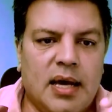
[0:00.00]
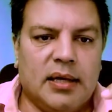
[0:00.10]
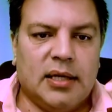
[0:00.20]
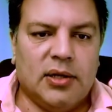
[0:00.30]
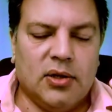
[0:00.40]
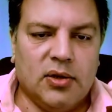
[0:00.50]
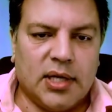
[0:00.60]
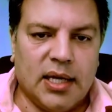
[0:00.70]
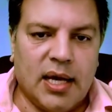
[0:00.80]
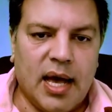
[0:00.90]
And then look
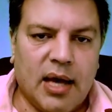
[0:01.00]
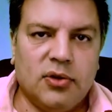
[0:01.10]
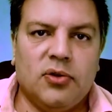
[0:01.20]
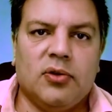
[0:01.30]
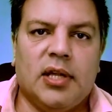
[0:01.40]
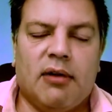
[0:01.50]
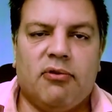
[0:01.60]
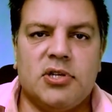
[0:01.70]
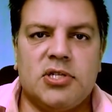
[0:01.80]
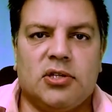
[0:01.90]
at how do you
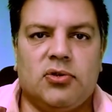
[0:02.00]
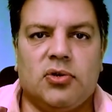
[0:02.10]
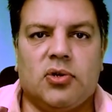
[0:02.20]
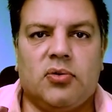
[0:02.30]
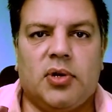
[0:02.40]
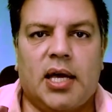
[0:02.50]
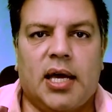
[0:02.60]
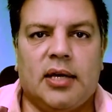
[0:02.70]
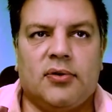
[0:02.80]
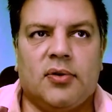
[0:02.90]
leverage it to
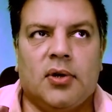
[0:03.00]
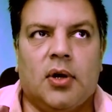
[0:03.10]
create